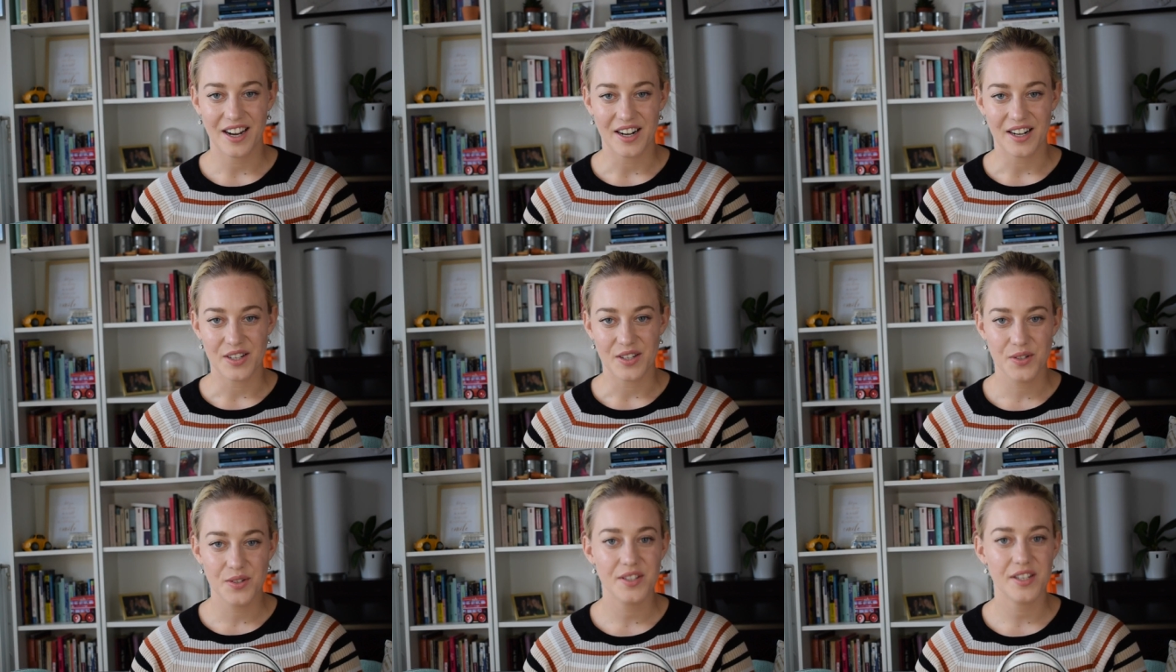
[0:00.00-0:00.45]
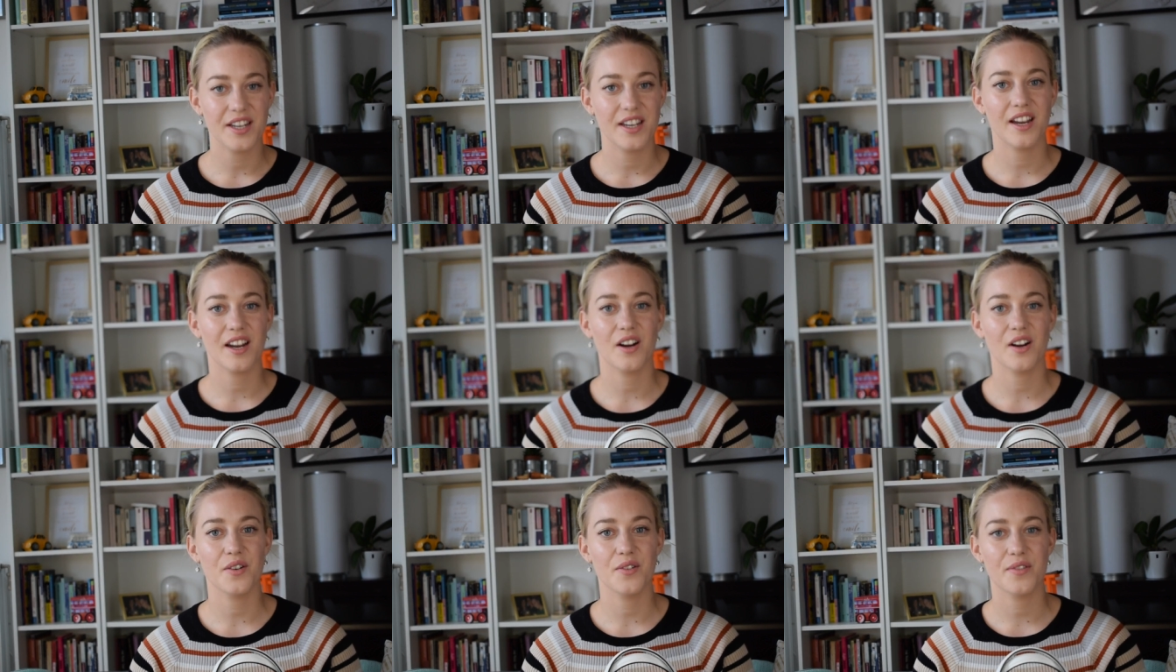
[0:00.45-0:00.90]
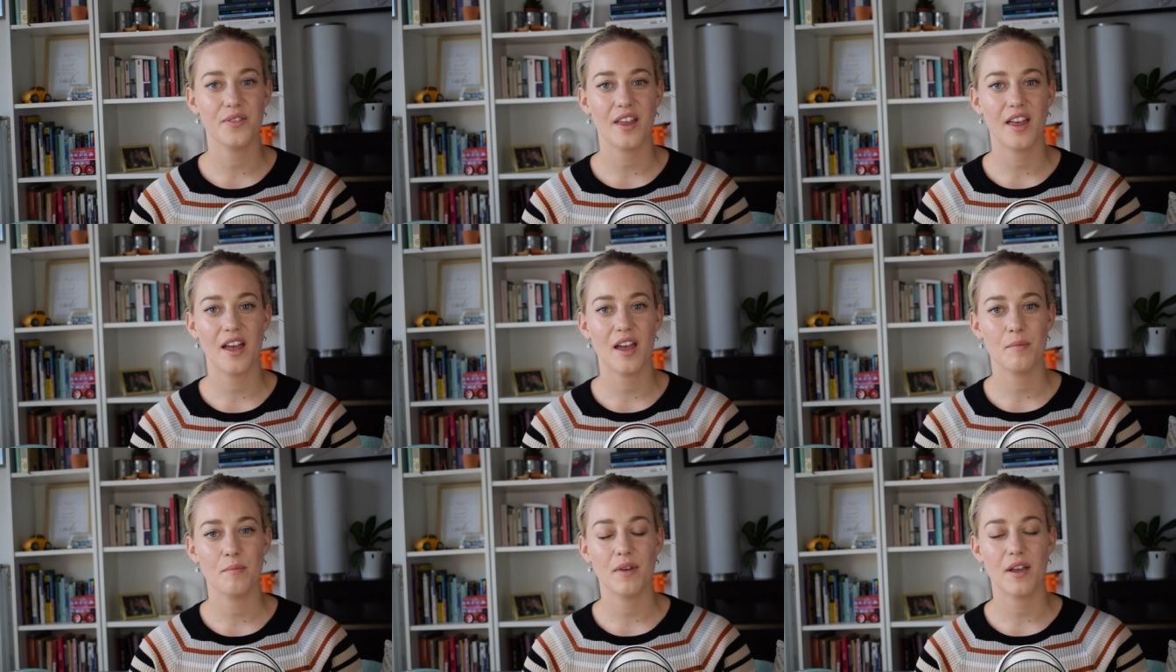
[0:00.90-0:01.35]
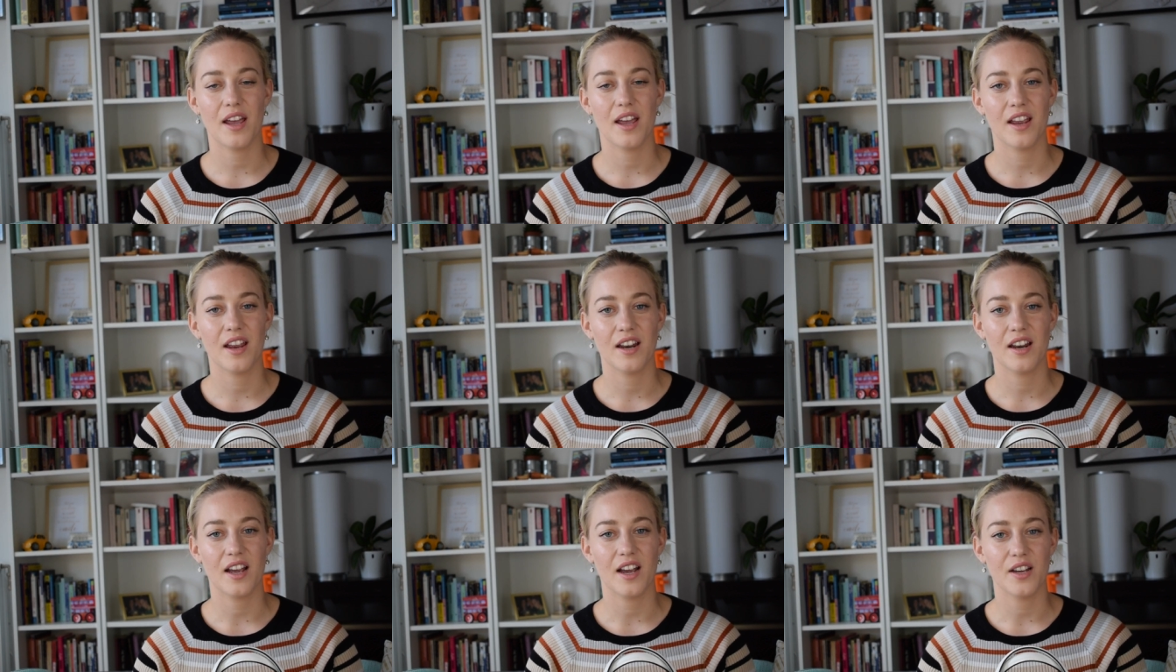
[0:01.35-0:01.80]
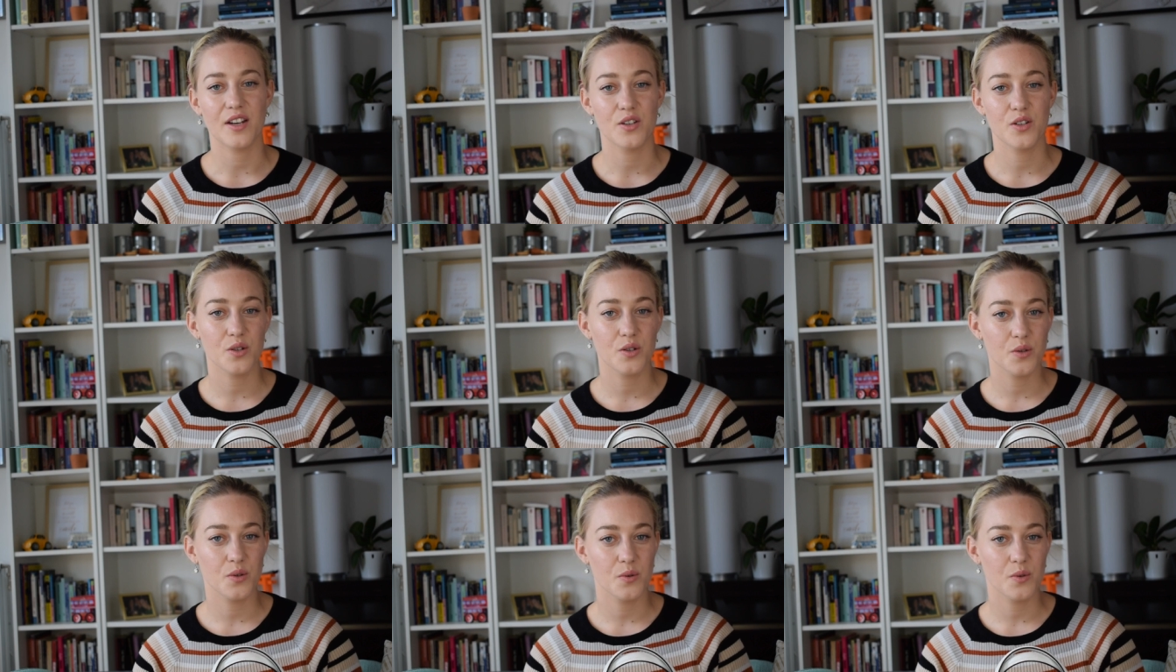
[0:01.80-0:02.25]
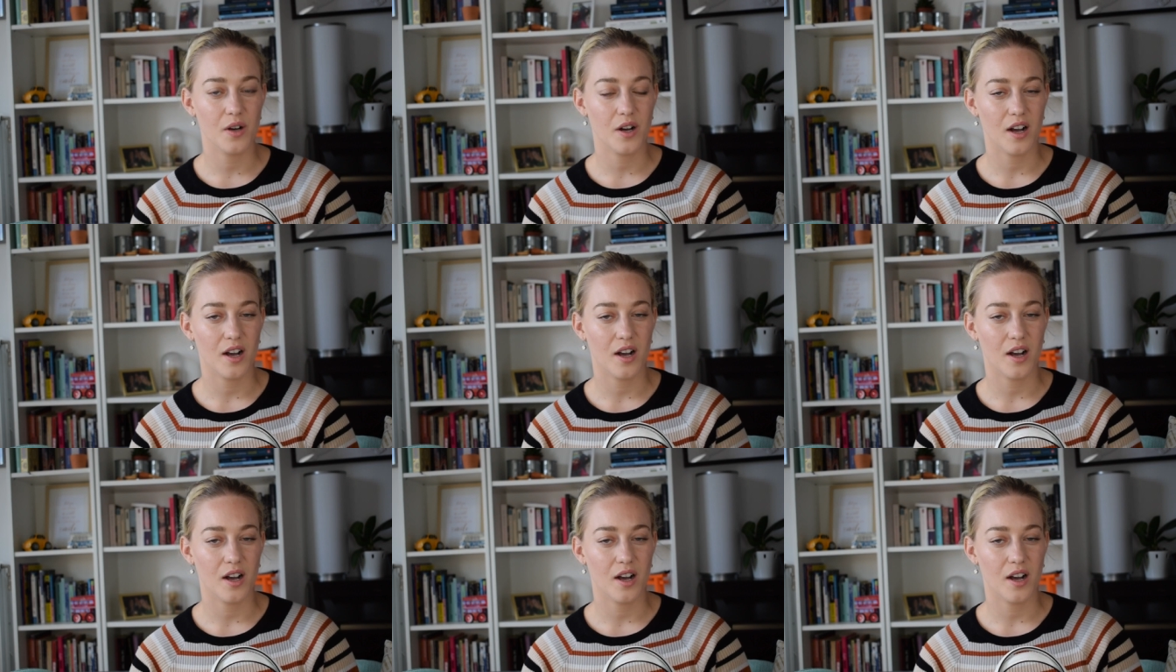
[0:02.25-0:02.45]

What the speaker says: I do take care of them, and I do,